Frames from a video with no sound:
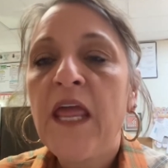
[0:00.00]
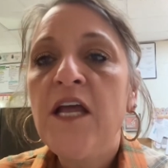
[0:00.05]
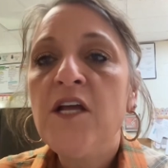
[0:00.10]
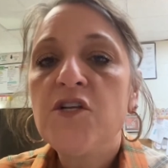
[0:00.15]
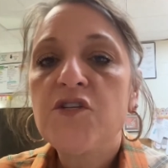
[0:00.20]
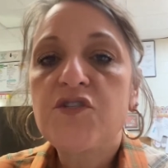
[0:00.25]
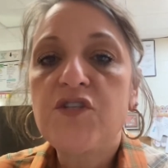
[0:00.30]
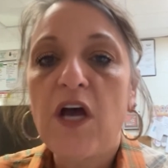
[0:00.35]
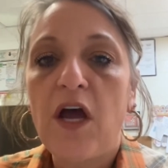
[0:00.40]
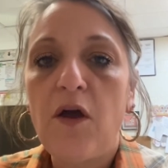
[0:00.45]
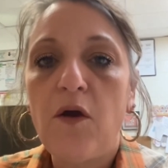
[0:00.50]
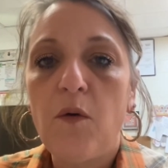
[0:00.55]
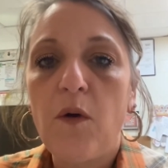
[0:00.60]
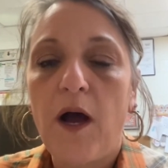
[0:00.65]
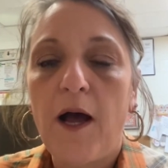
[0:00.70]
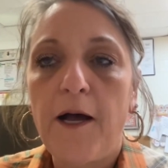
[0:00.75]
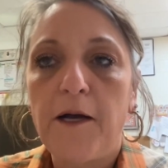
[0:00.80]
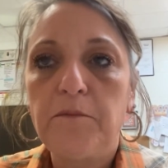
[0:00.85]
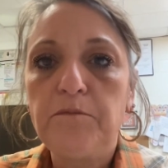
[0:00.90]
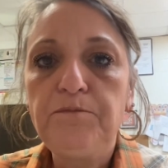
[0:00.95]

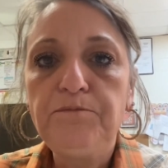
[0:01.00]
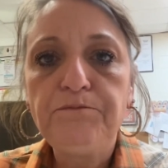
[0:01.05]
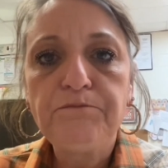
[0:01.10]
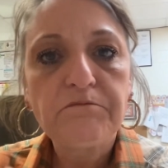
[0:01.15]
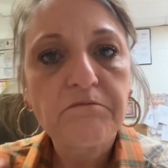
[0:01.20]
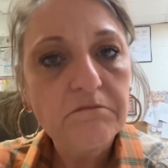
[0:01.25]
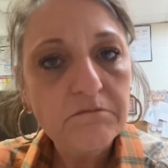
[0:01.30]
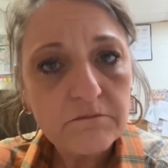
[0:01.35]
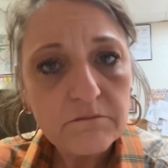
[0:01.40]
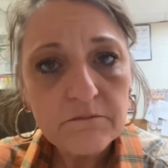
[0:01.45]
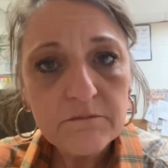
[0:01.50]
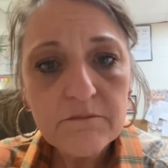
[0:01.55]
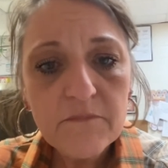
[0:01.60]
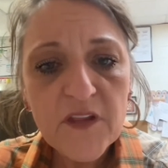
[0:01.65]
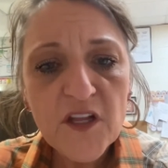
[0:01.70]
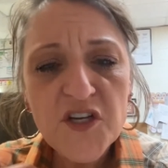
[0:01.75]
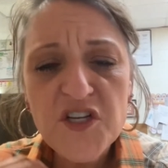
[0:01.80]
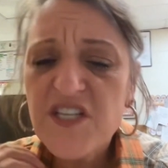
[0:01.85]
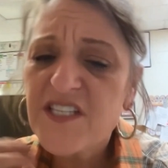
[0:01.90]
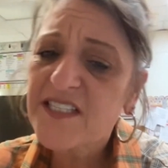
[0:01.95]
So
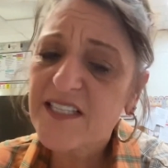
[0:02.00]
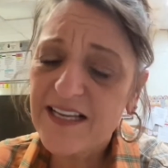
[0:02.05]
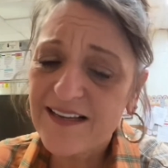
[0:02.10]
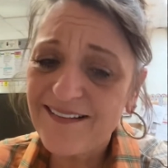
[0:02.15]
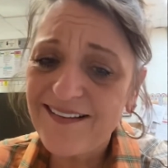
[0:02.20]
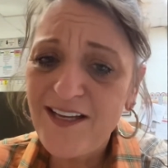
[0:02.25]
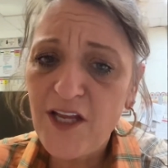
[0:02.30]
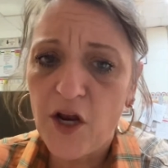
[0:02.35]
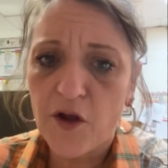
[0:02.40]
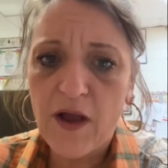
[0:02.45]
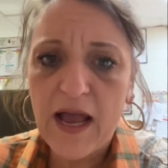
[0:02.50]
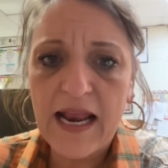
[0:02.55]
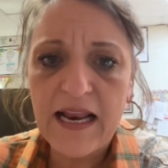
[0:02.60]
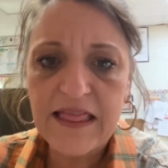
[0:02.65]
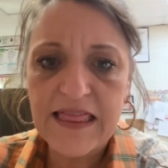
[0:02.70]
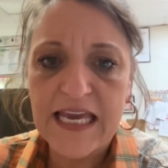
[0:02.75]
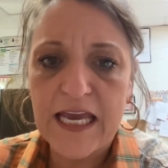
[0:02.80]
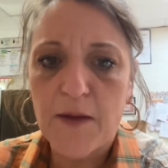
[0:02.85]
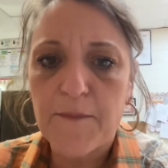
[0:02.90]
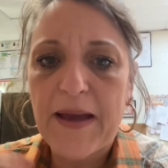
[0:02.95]
just, kind of
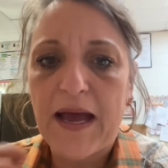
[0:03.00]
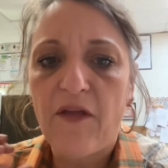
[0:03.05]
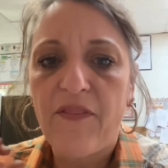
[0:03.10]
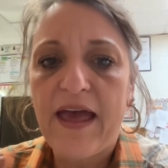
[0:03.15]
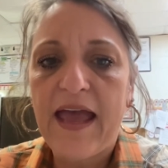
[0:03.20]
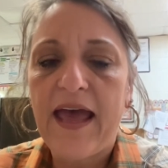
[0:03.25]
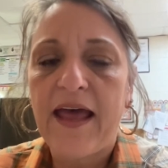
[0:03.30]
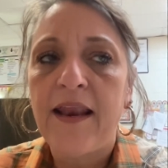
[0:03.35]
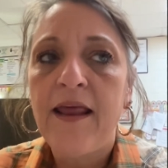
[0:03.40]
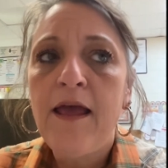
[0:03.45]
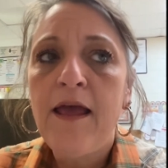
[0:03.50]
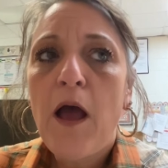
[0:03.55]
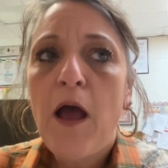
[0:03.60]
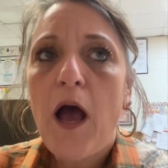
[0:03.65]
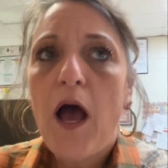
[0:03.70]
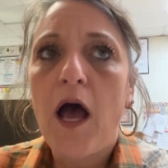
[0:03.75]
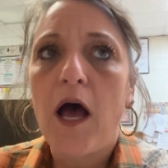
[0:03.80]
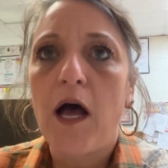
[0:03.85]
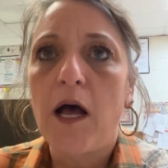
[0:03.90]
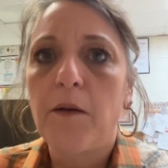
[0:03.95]
think about that.
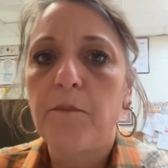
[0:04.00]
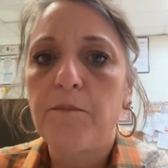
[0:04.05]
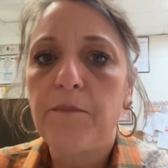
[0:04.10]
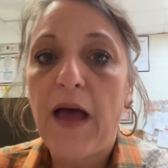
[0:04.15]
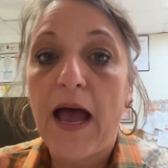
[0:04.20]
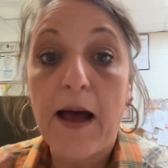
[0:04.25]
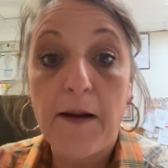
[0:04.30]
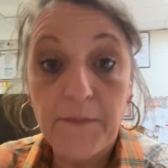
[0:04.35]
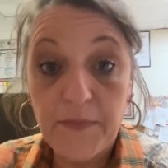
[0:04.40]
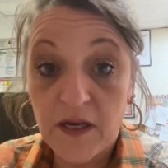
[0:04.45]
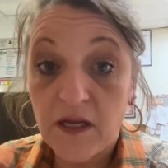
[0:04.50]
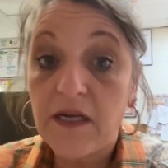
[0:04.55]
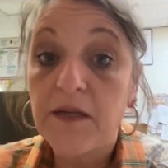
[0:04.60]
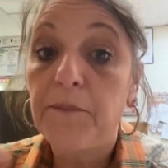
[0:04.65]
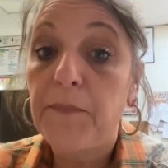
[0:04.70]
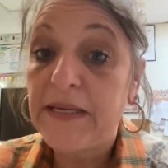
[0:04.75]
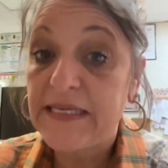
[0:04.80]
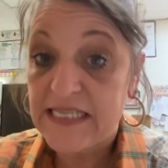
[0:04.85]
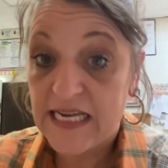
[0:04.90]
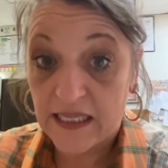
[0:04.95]
I'm going to
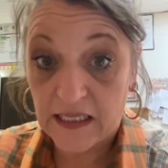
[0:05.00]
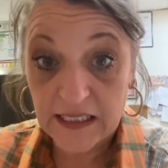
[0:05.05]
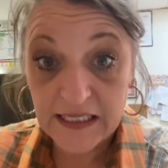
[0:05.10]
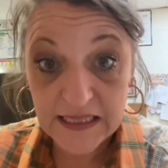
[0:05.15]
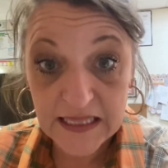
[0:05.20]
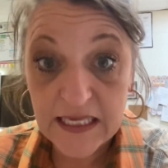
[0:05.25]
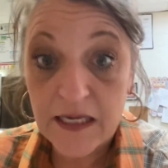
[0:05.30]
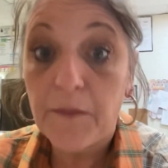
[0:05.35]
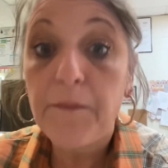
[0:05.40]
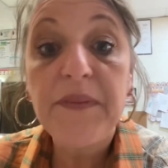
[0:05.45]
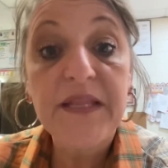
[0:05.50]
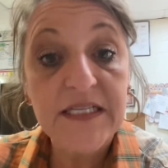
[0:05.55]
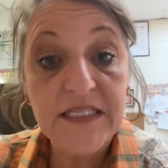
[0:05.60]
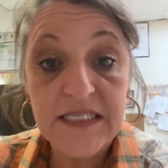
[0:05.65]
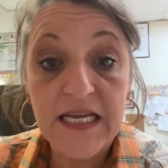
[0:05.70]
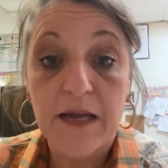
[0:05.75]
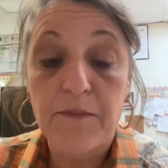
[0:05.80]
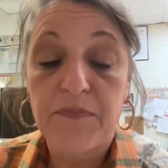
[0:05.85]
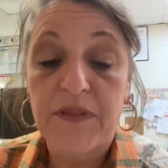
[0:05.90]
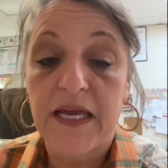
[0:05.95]
be telling them the
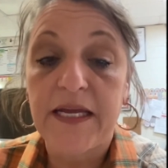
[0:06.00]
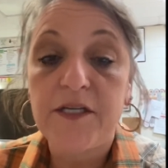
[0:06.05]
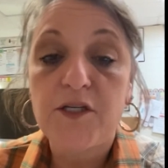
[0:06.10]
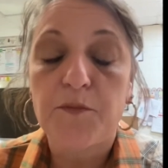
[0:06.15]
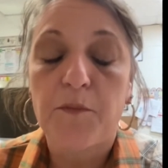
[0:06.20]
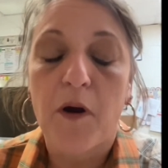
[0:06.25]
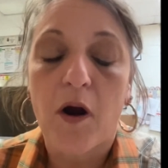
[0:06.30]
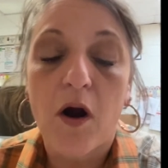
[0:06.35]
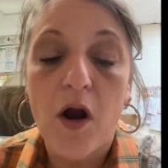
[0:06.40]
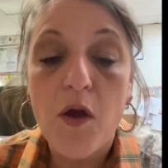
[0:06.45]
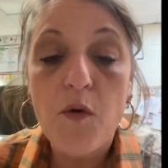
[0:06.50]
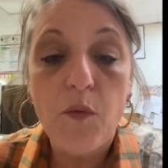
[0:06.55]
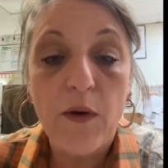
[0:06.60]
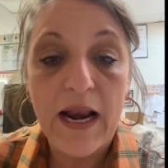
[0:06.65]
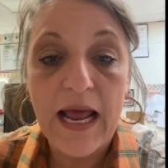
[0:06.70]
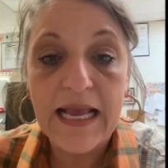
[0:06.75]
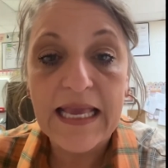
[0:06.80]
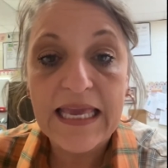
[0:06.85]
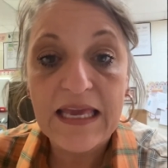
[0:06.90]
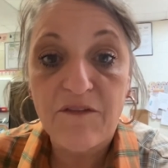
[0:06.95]
same thing tomorrow when
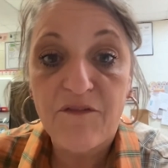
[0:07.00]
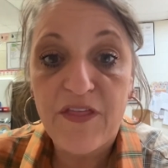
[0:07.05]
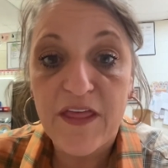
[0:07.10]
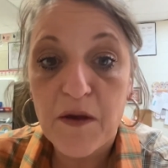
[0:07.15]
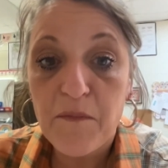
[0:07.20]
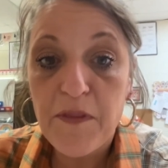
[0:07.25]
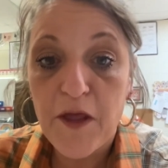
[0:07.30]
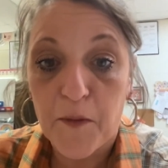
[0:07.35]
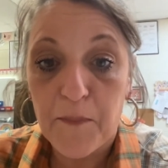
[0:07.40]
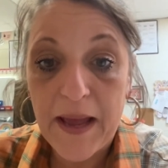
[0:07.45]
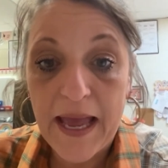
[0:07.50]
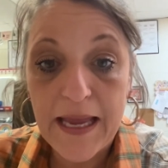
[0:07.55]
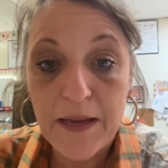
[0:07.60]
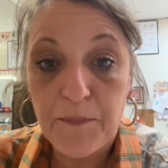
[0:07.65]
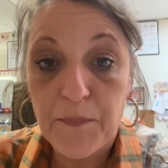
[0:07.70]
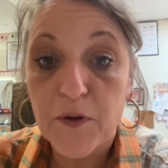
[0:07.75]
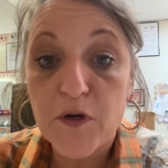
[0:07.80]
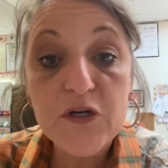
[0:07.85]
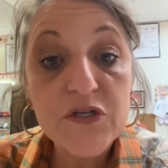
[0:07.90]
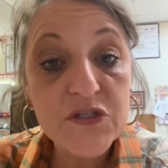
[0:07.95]
I give them their
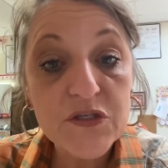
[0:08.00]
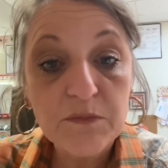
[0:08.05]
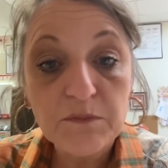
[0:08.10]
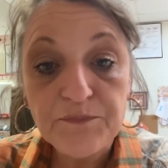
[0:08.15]
papers.